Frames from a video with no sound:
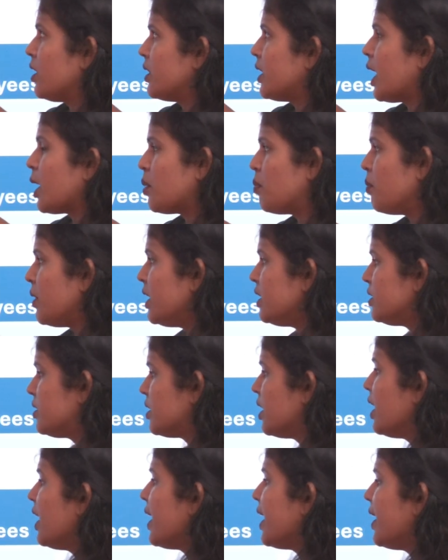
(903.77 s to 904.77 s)
That
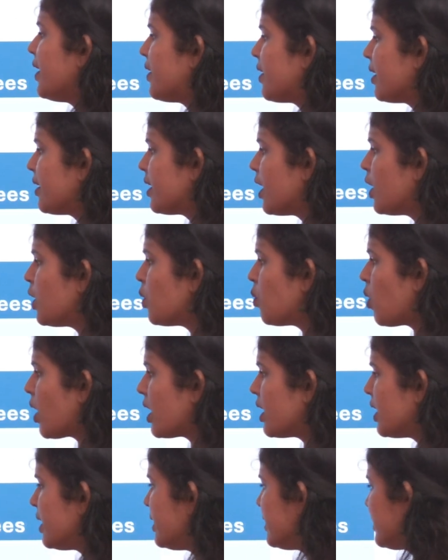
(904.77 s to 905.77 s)
means it returned
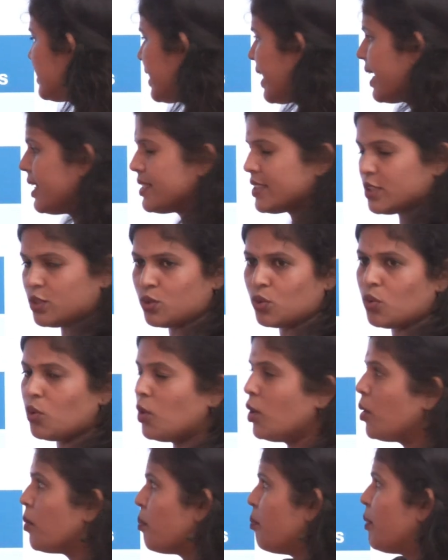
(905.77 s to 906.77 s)
only sales 2,
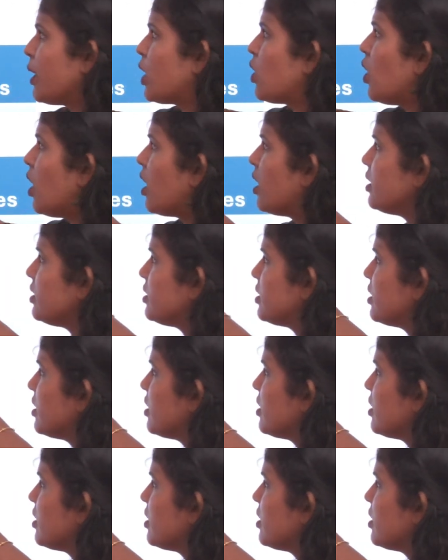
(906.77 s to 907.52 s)
because